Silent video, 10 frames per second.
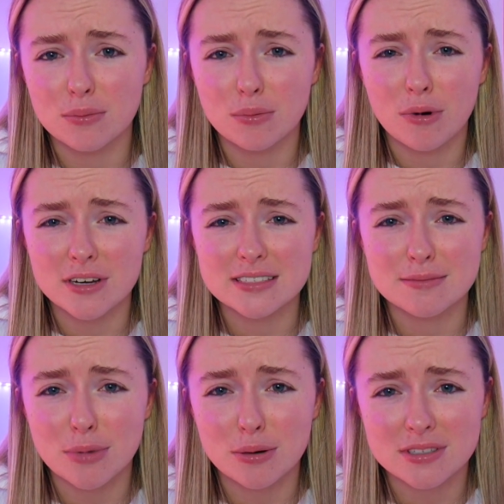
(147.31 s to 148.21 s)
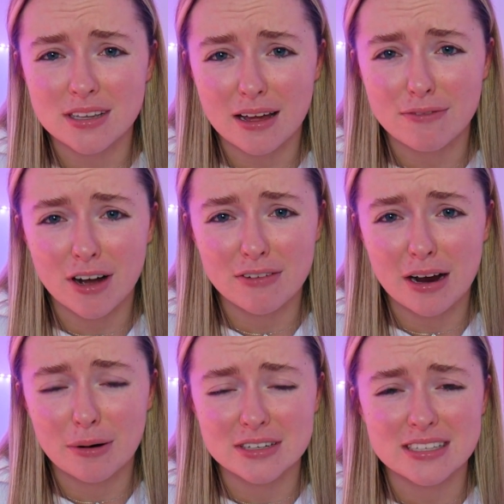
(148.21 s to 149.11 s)
was most of that 5
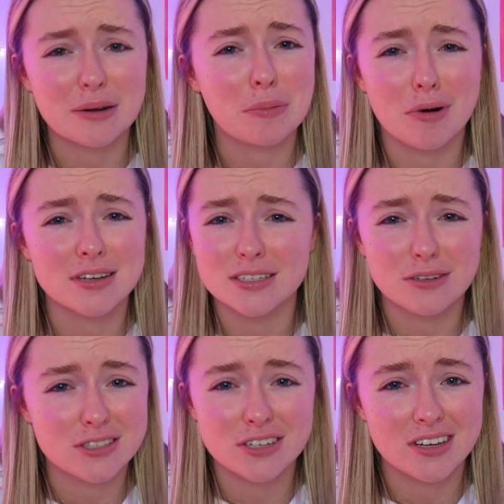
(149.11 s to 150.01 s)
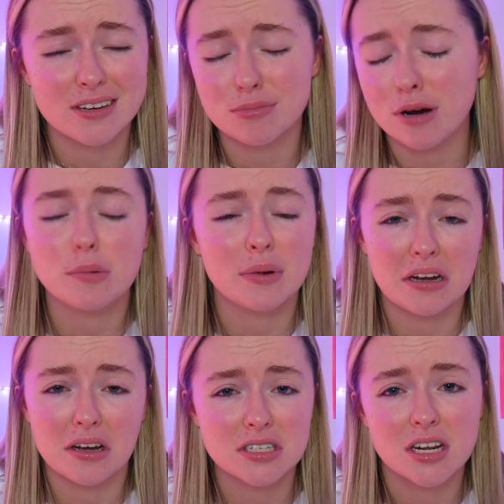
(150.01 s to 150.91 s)
hours, like was it good studying? Probably not.